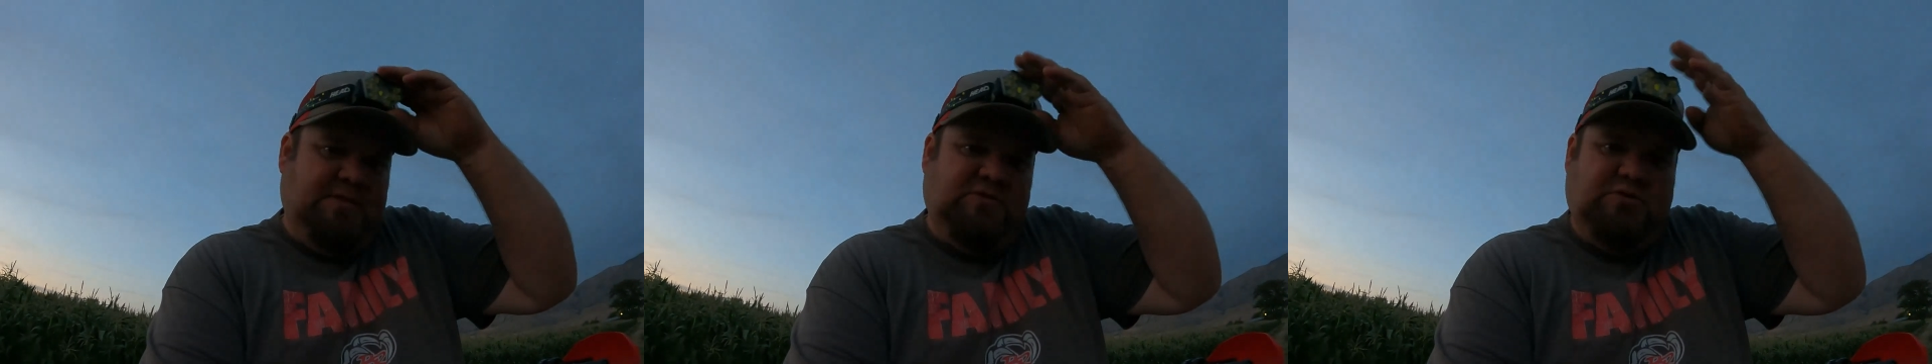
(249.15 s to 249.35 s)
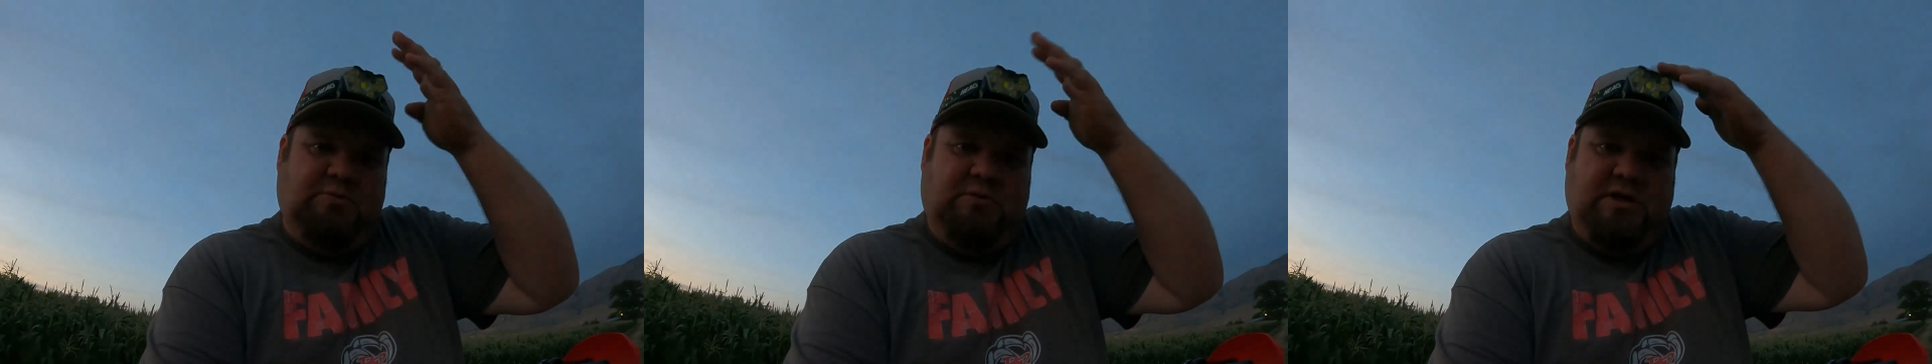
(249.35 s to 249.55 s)

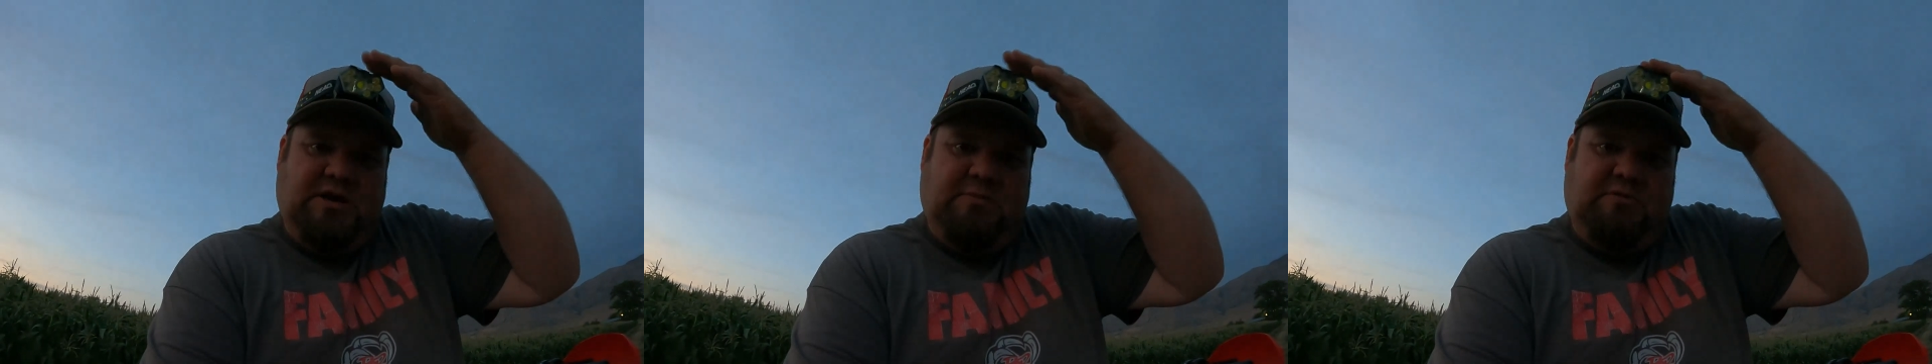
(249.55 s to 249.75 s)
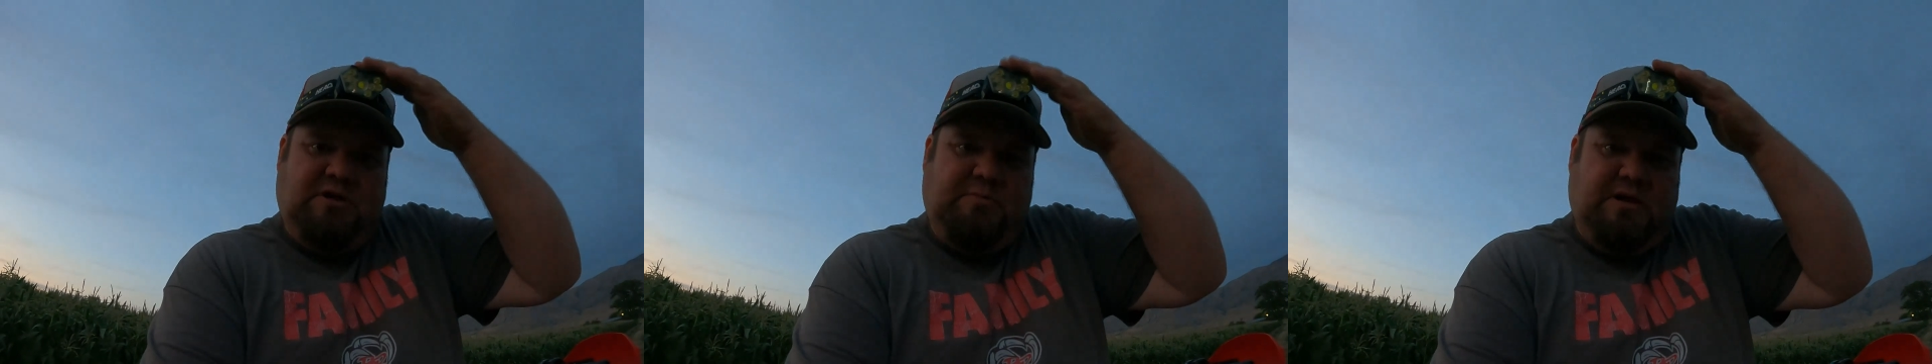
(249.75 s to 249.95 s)
So I'm glad
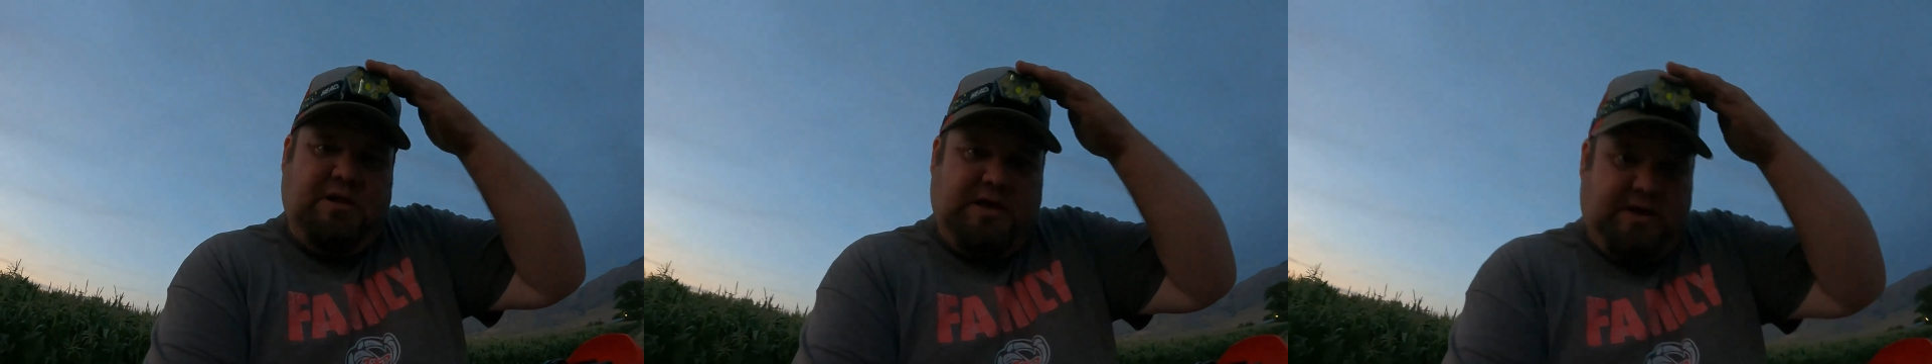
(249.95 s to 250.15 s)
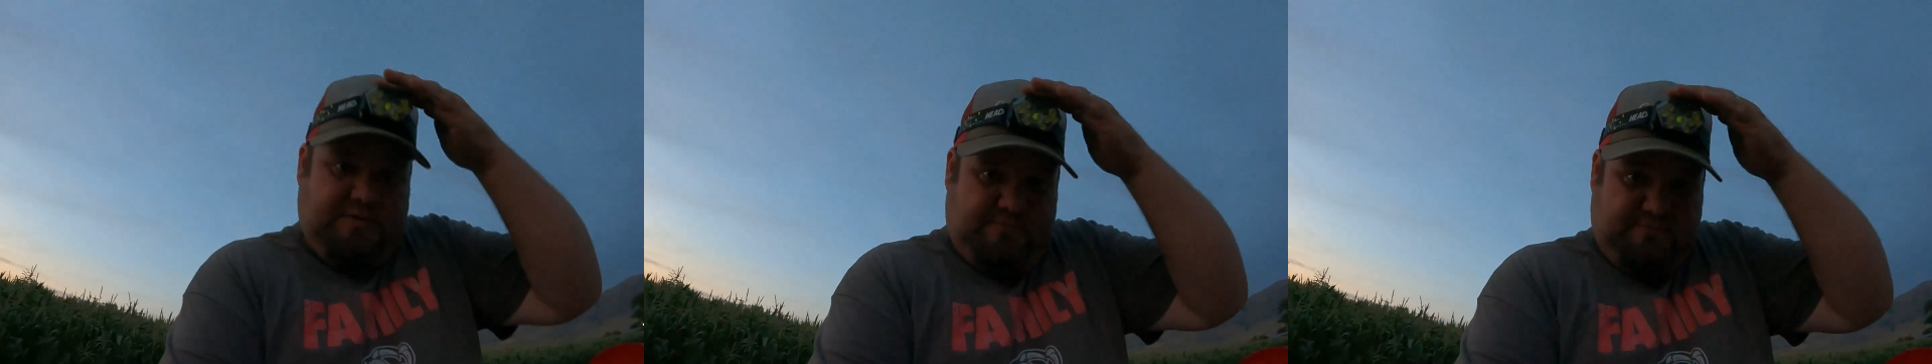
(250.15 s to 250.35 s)
I brought my
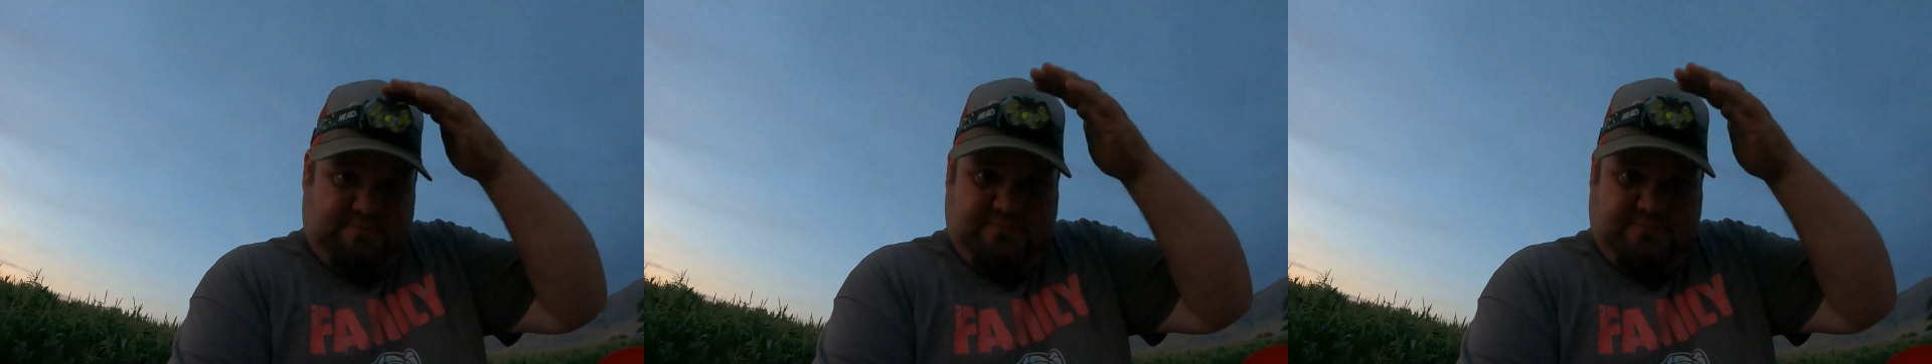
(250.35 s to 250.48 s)
light.